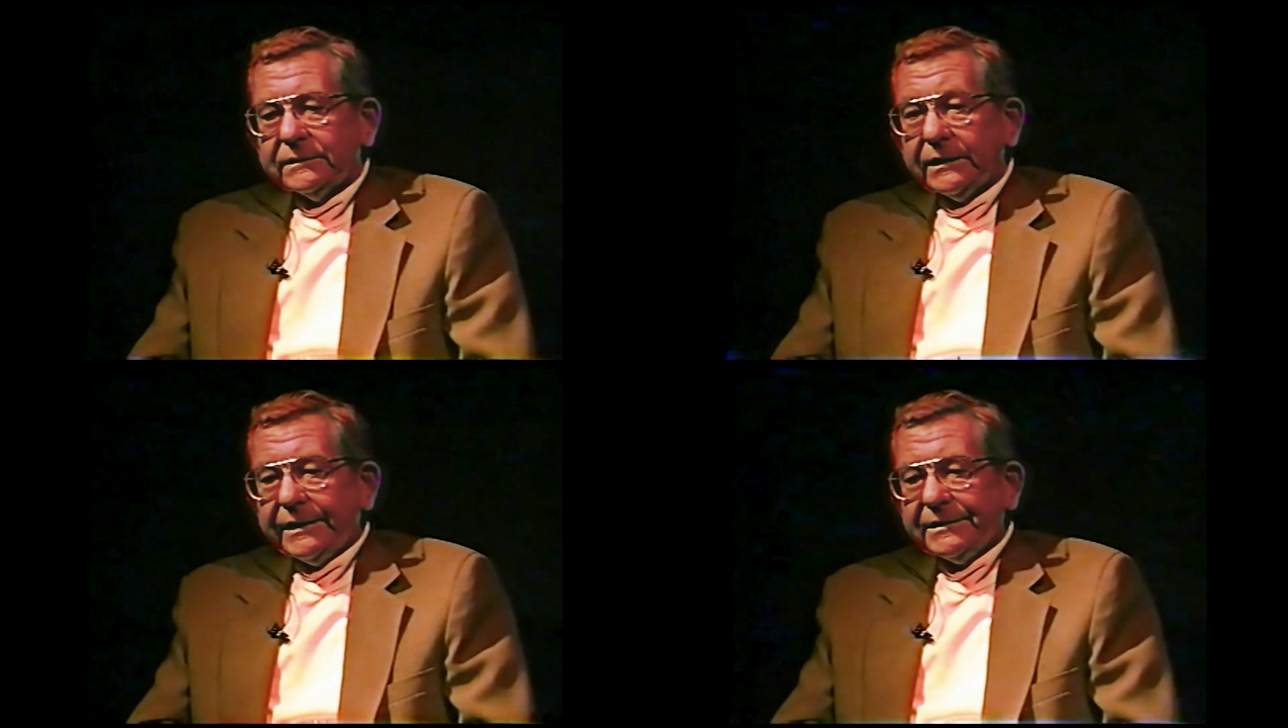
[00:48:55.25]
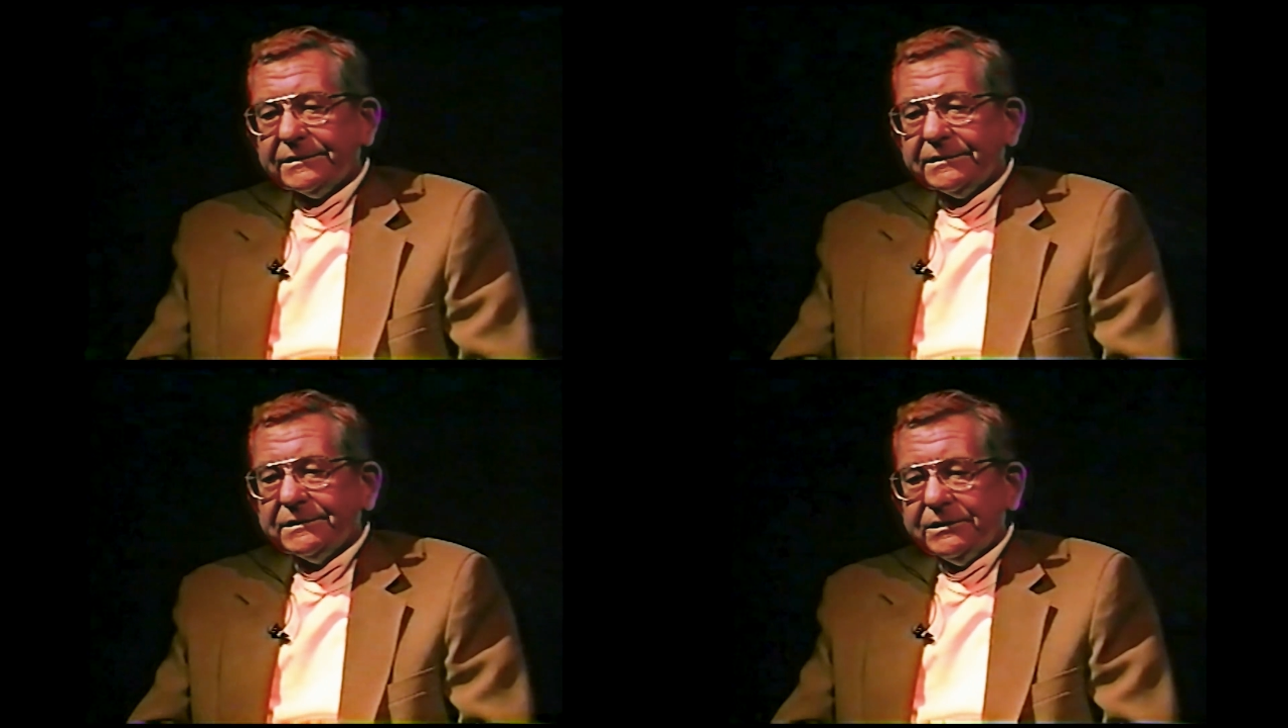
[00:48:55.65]
my
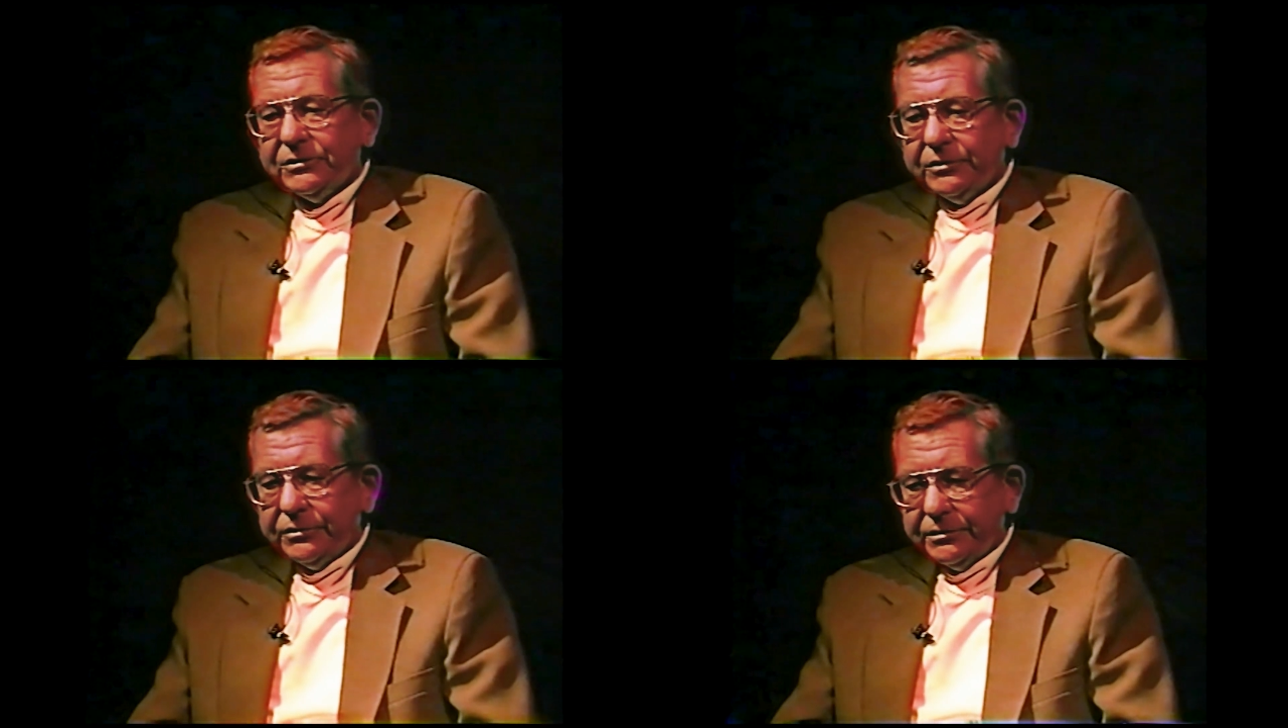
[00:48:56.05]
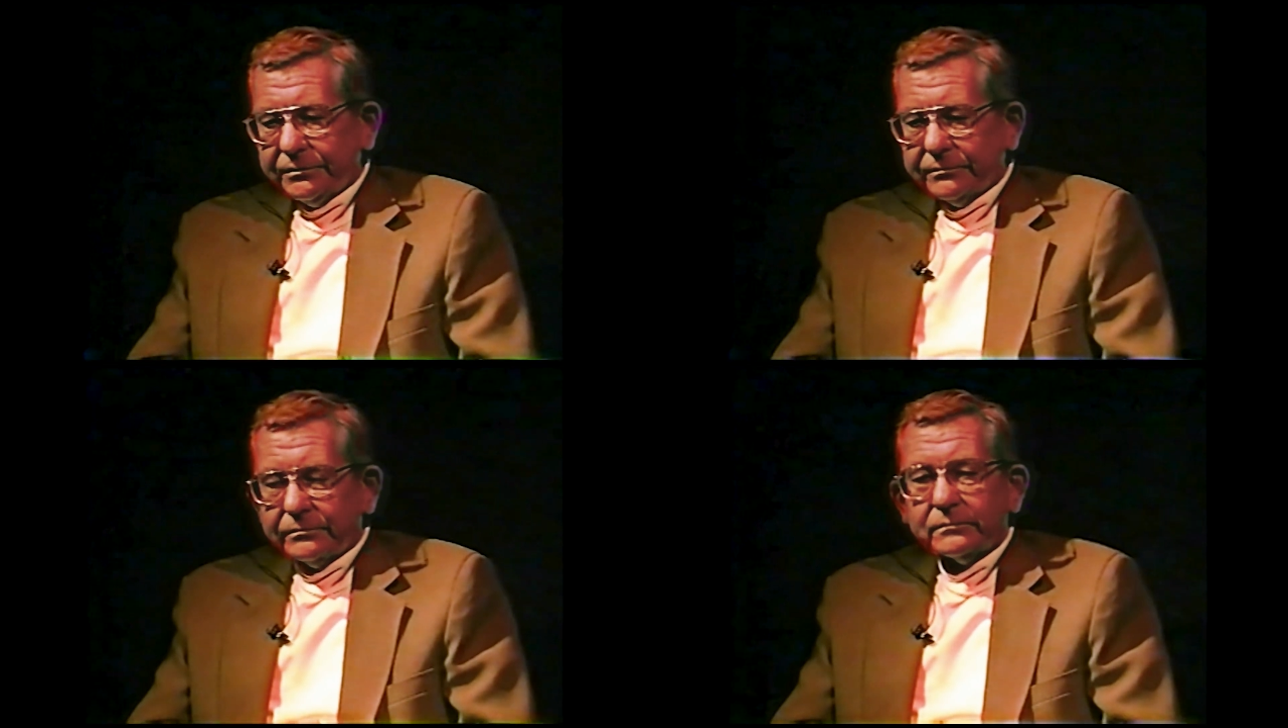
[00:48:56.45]
last
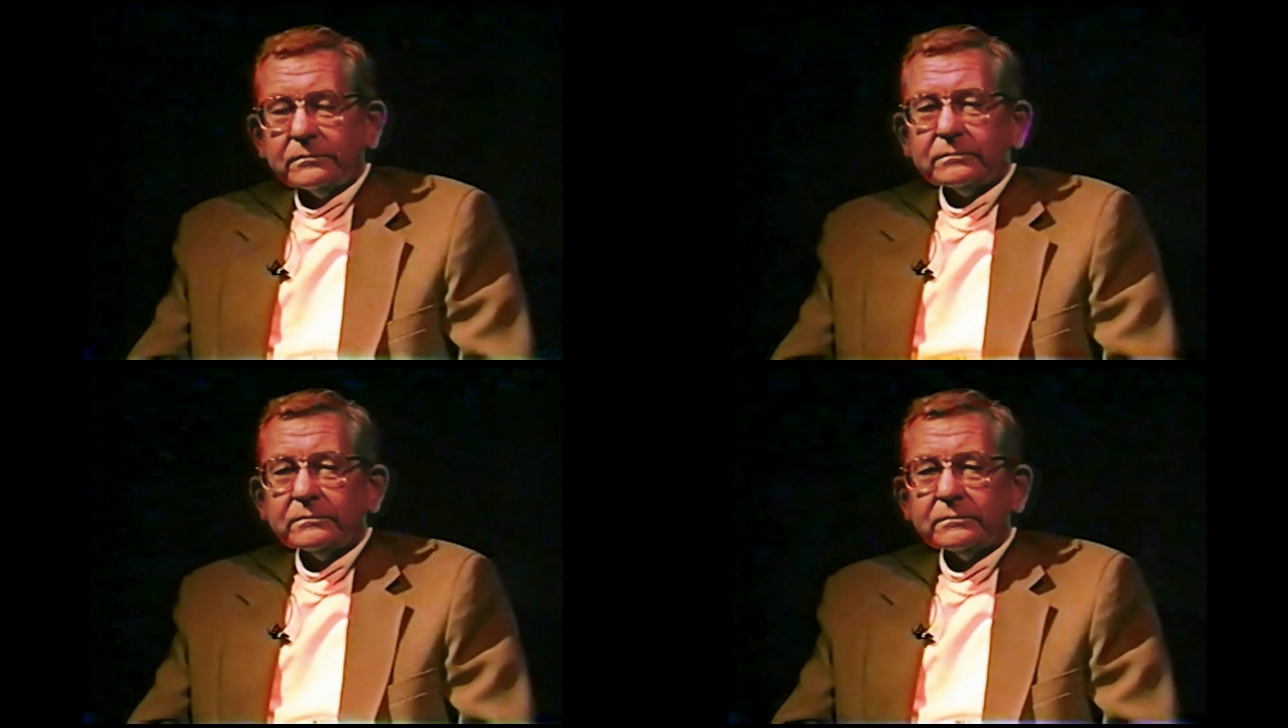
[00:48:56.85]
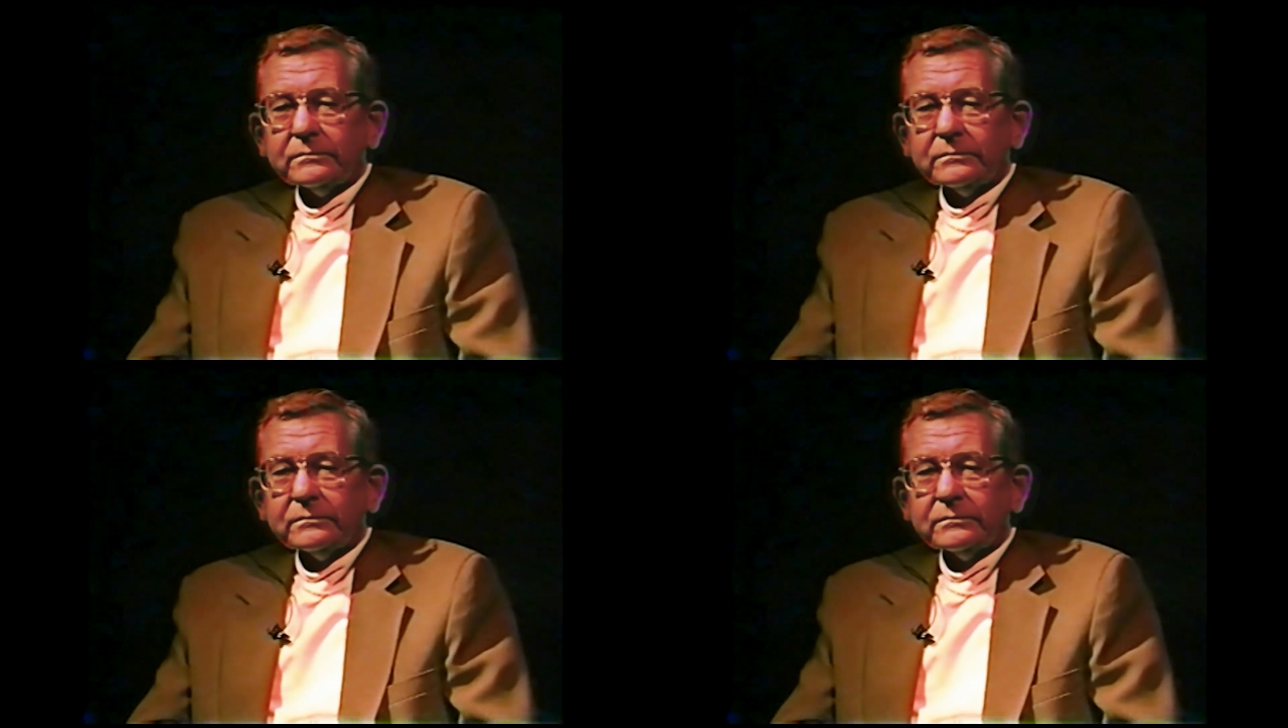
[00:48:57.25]
senior year